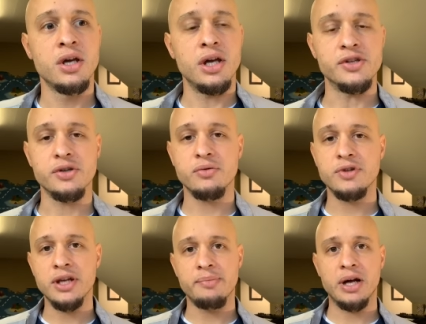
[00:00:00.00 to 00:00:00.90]
And so
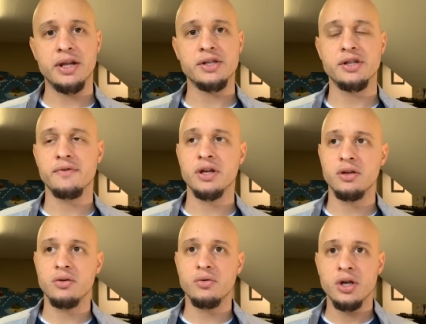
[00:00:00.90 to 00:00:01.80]
think about that stuff, like,
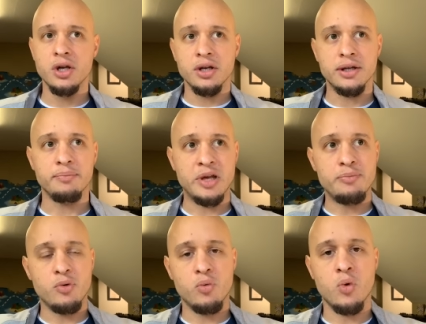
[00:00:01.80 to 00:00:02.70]
you know, the
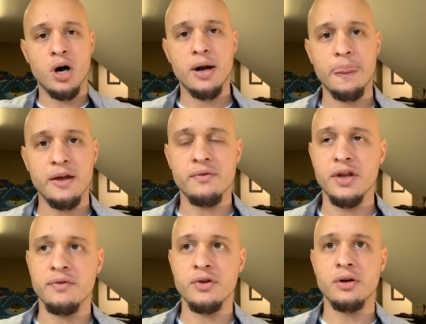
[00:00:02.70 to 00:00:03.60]
people want,
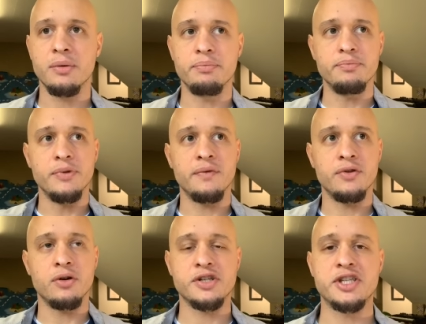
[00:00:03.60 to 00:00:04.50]
if you're
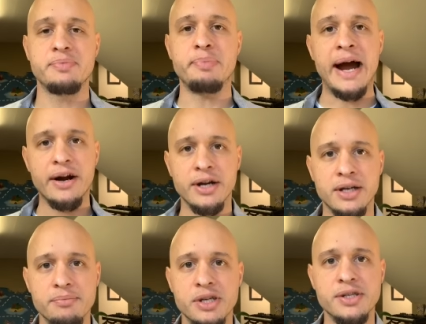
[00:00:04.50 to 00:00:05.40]
aspiring
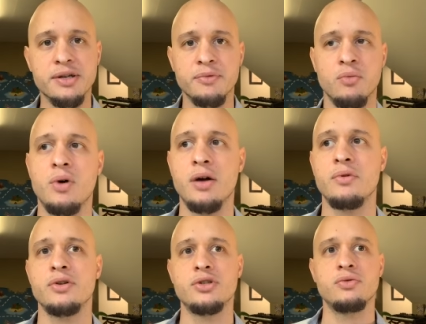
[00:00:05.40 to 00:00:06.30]
to be something, why
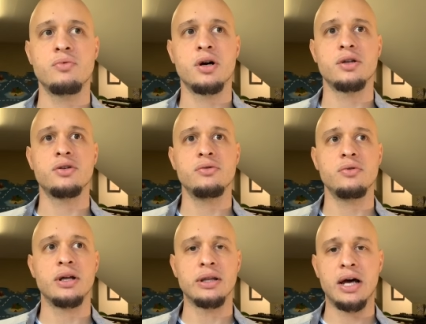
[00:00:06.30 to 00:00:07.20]
wouldn't you want to
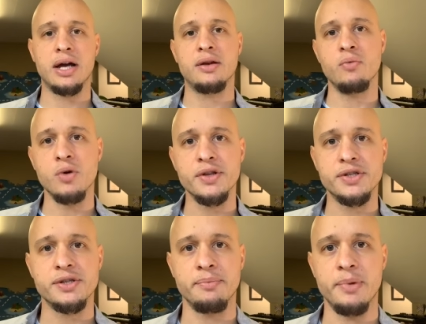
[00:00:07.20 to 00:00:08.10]
align with
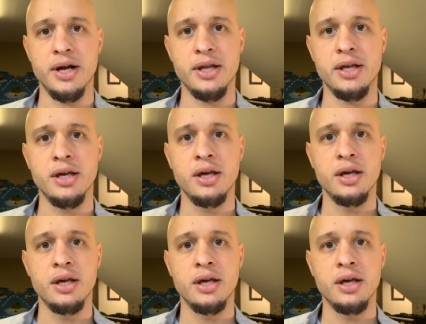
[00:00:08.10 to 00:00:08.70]
somebody